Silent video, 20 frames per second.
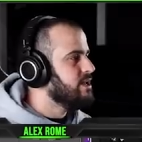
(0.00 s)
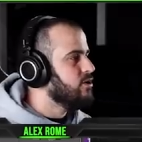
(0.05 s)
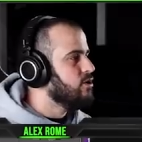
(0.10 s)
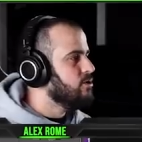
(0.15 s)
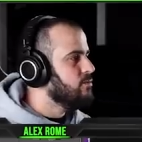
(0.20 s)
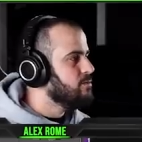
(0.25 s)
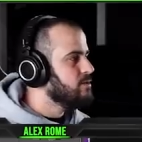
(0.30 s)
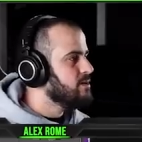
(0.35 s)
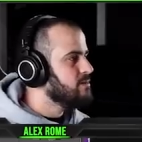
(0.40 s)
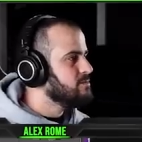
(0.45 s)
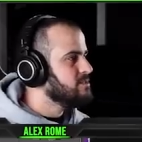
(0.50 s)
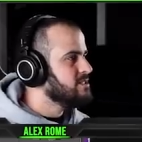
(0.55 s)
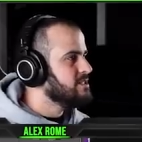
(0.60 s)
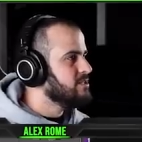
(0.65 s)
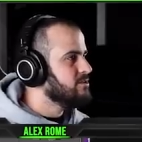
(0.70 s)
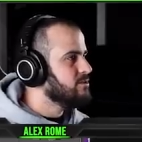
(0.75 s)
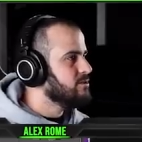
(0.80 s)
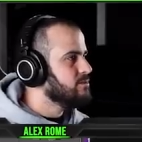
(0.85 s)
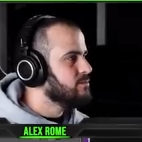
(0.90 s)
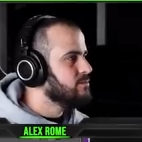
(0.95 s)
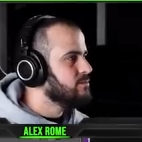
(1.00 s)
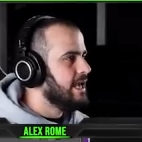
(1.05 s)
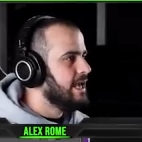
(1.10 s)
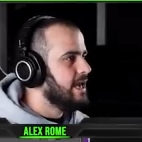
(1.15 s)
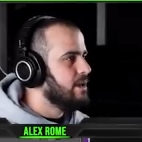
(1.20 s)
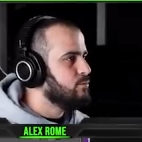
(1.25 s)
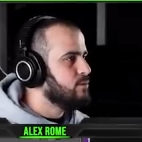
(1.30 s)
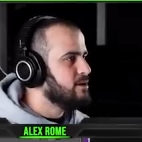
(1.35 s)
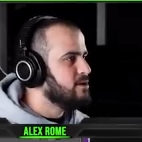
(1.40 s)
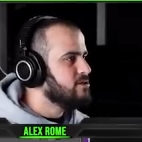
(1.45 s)
and open up Serum,
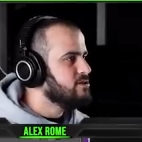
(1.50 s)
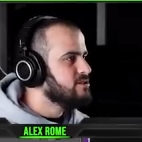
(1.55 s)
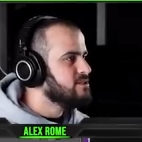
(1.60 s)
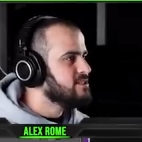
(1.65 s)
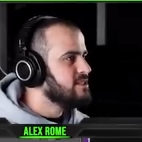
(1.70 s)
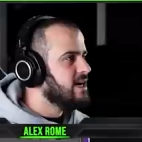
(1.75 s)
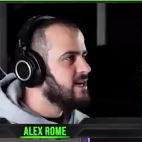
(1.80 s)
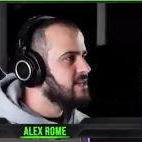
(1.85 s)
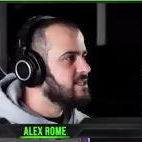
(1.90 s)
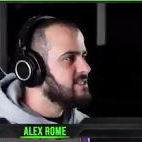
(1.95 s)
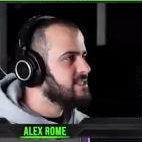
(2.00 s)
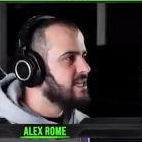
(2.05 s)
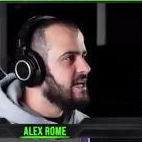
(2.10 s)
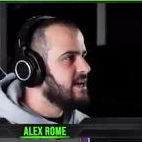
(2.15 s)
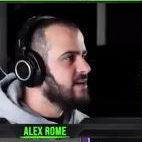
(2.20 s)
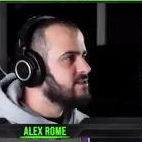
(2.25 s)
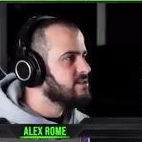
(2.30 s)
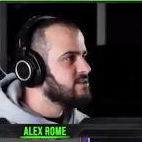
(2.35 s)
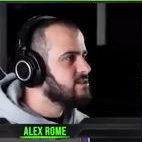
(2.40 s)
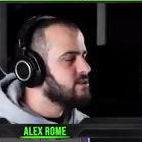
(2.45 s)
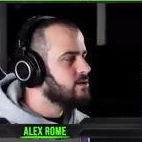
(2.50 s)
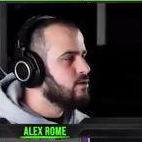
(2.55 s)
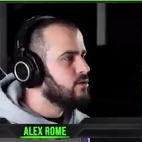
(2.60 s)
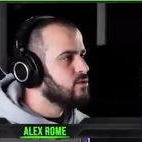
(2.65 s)
and when you're designing sounds,